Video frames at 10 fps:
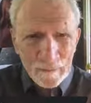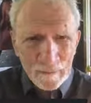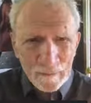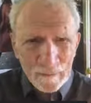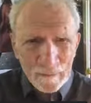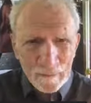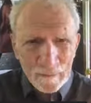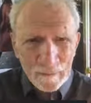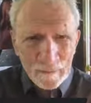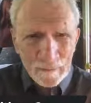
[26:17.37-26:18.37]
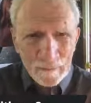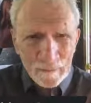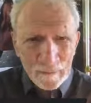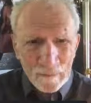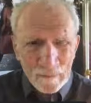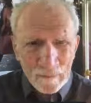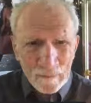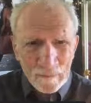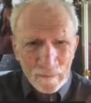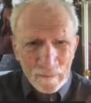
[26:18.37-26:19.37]

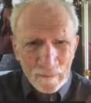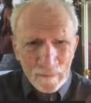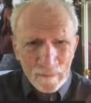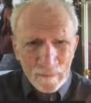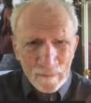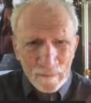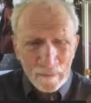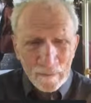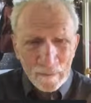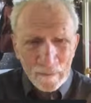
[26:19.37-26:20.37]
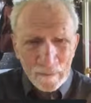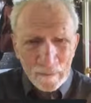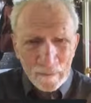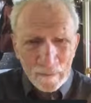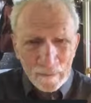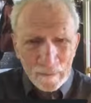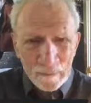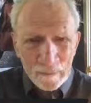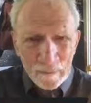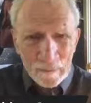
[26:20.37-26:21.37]

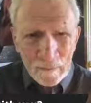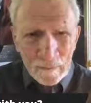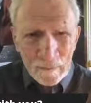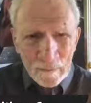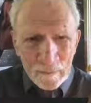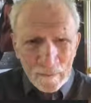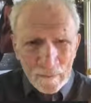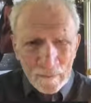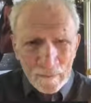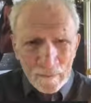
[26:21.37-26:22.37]
[no speech]